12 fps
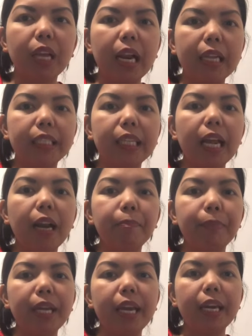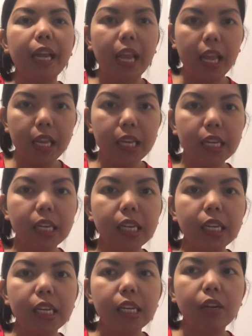CLPNA,
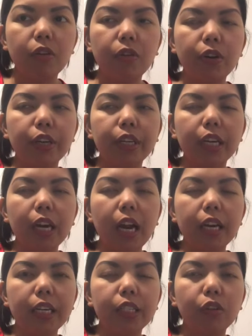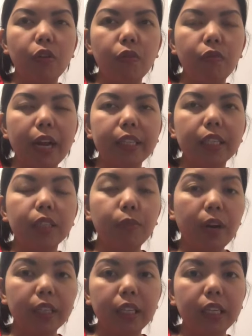or the College of Licensed
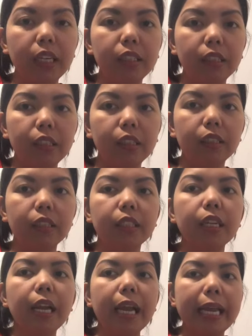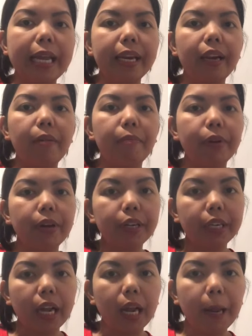Practical Nurse in
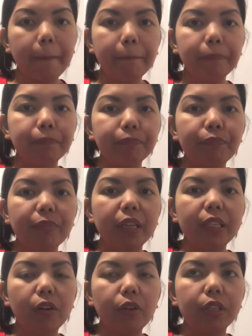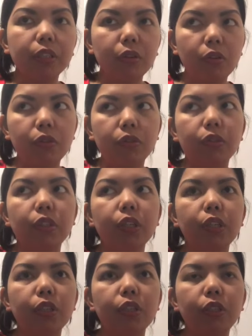Alberta, the result.
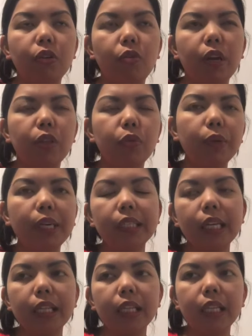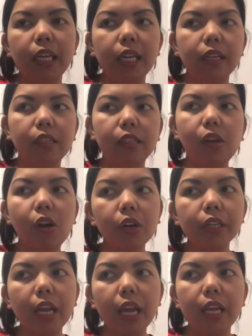So it will not take a
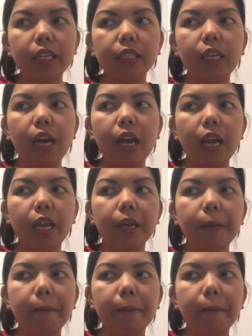long days, like